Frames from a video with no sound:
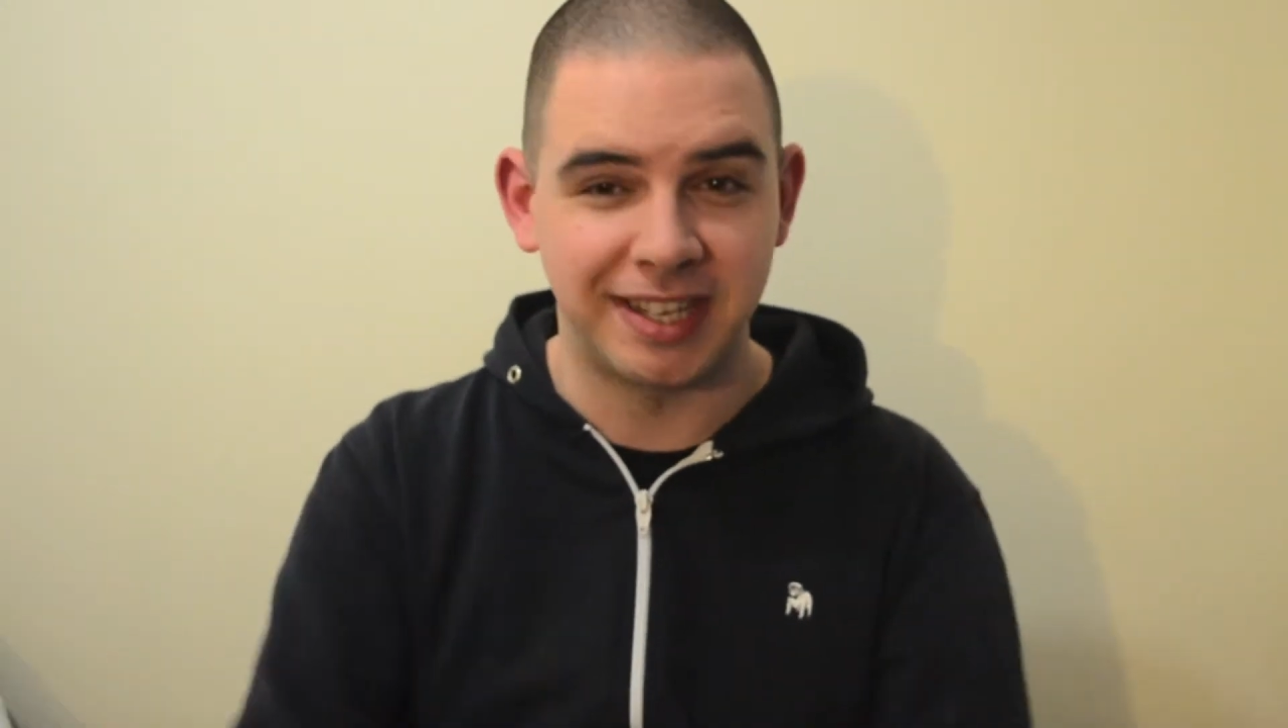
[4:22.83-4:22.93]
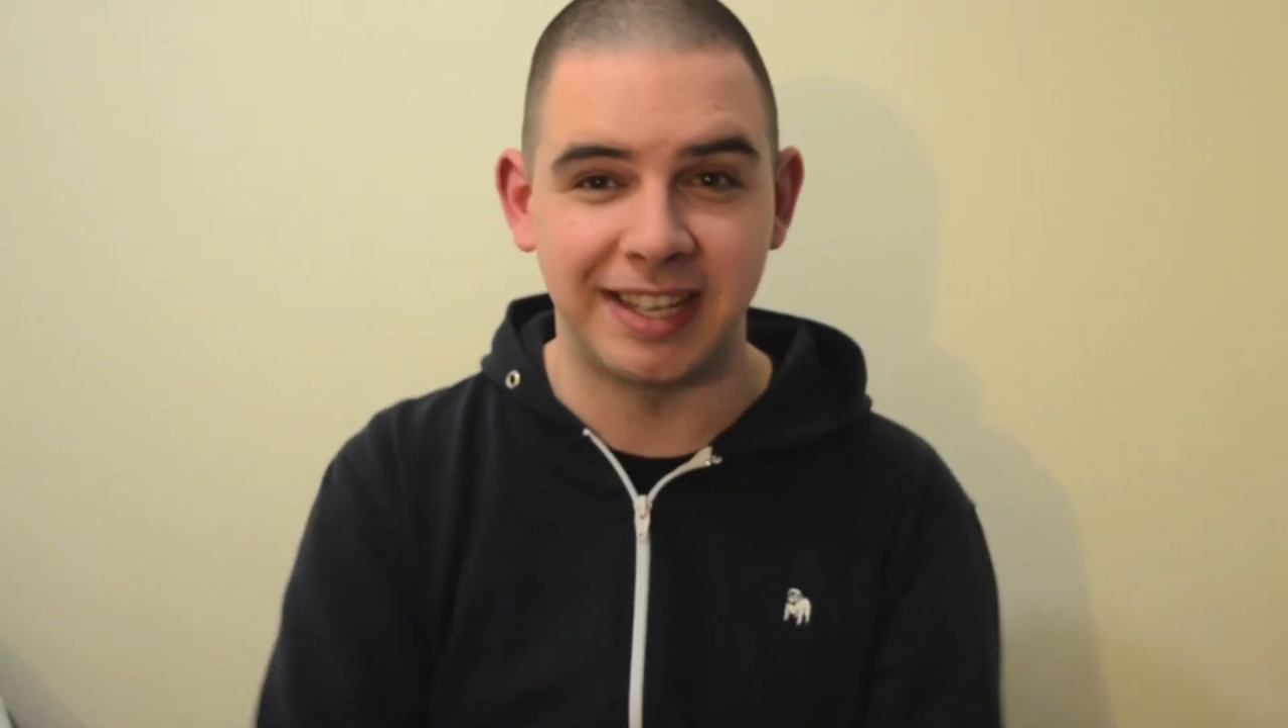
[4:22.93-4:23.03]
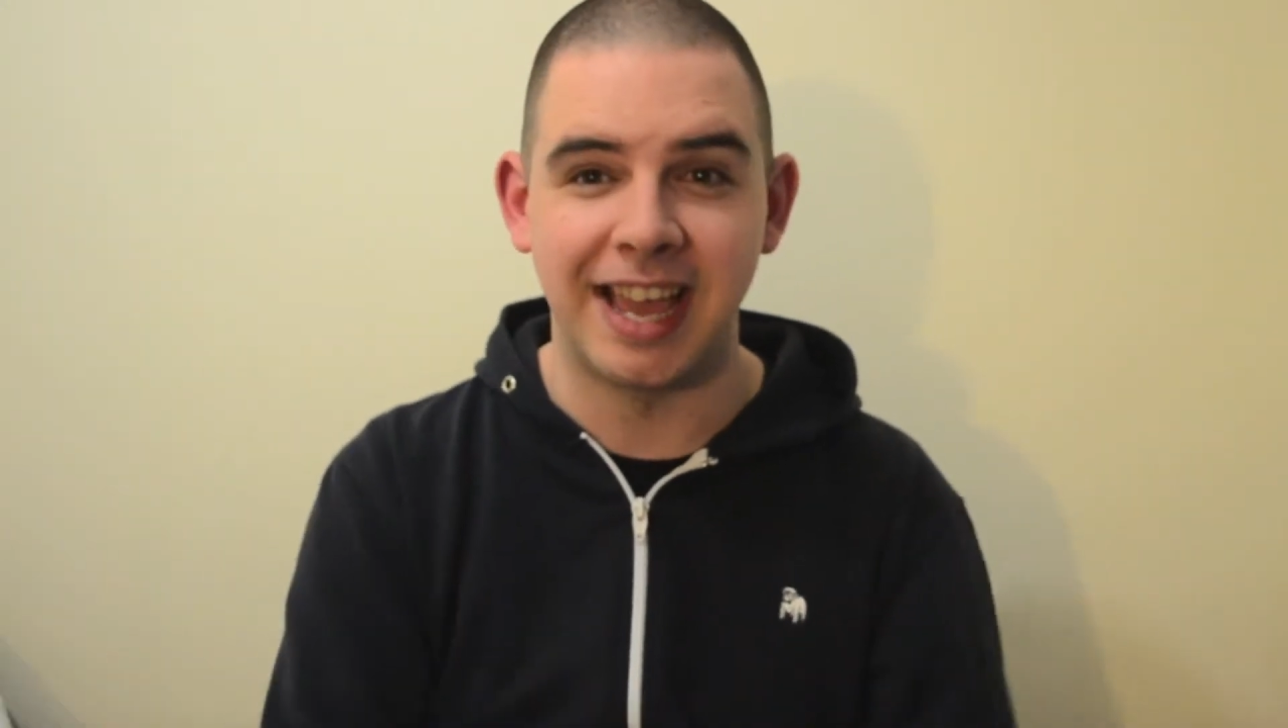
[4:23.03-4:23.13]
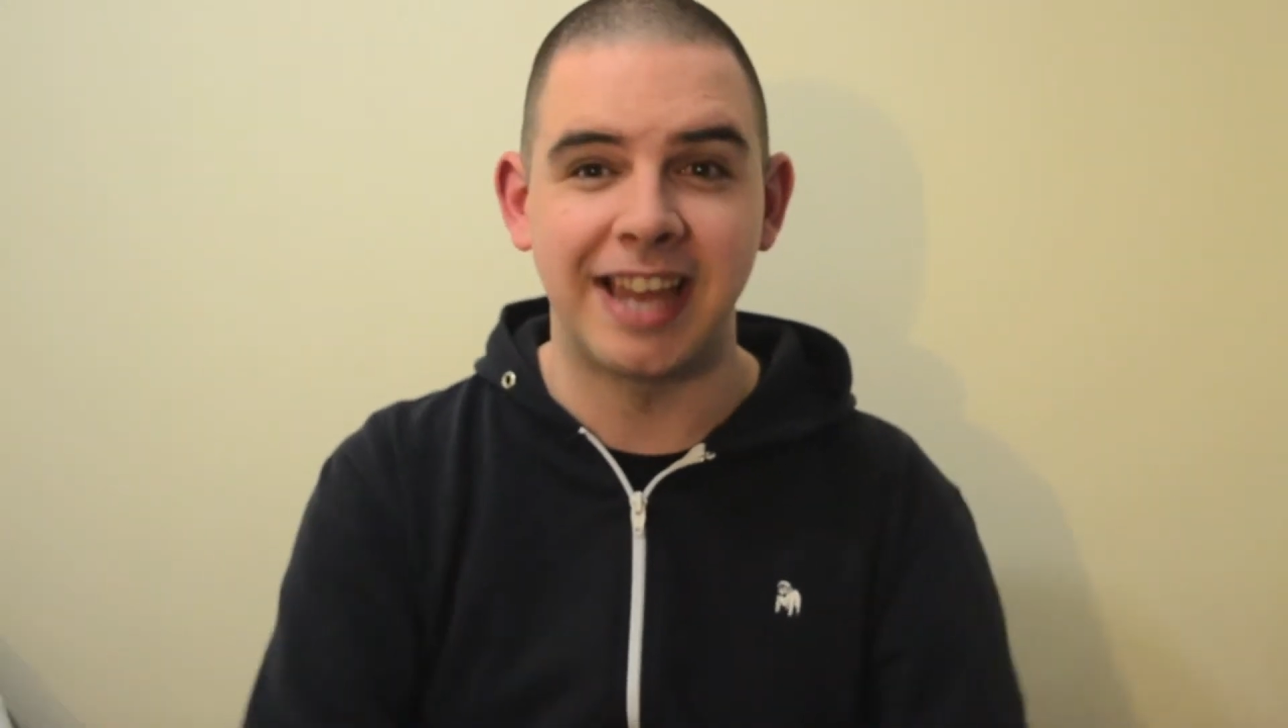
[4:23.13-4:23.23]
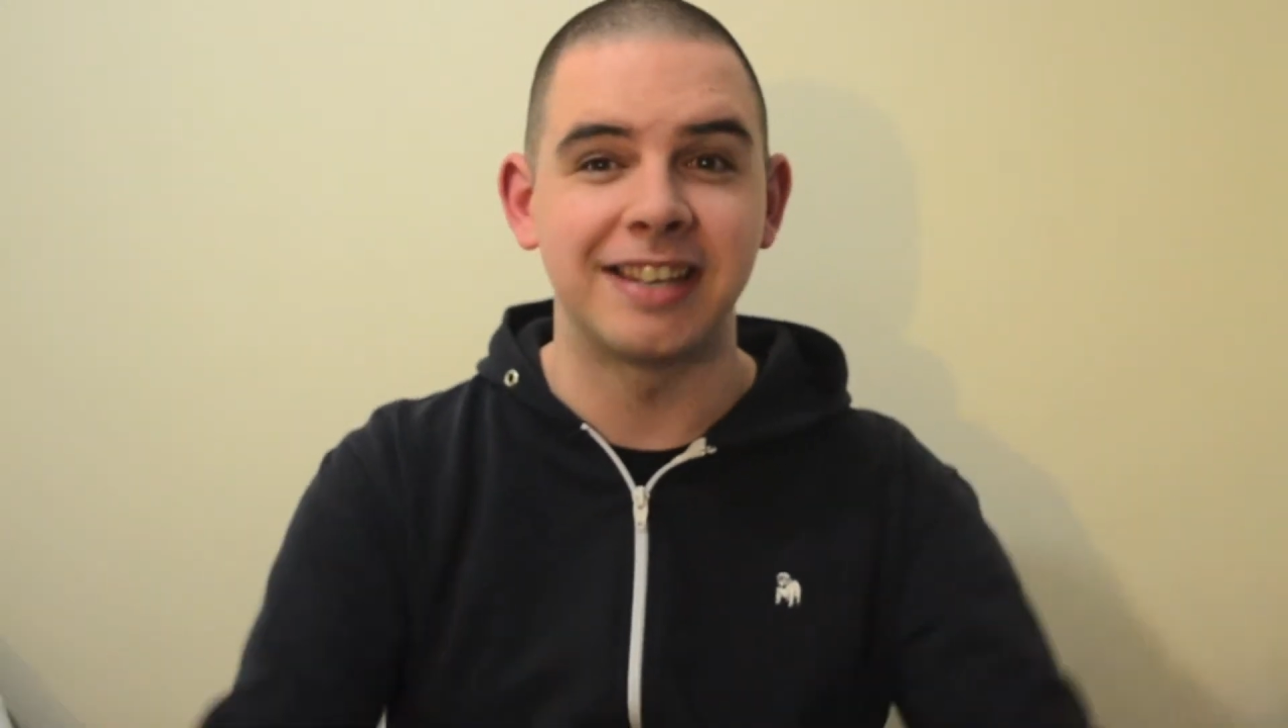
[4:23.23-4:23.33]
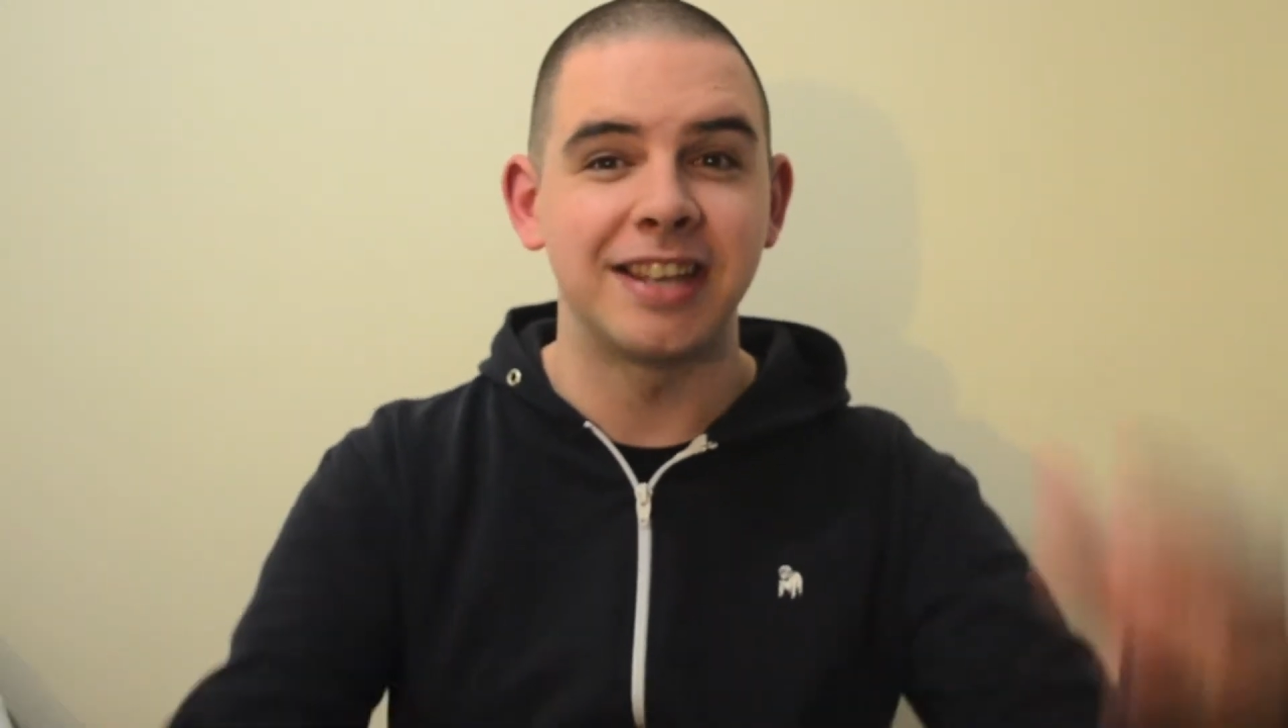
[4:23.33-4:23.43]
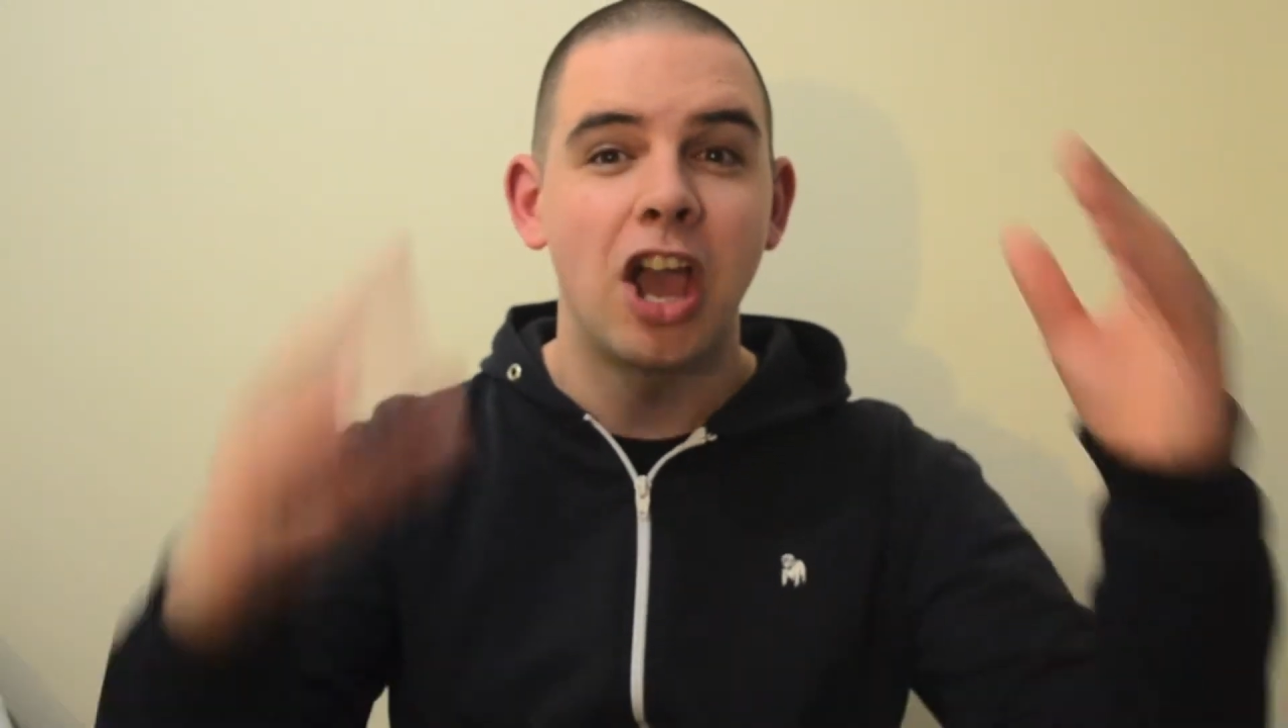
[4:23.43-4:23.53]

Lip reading: in the end.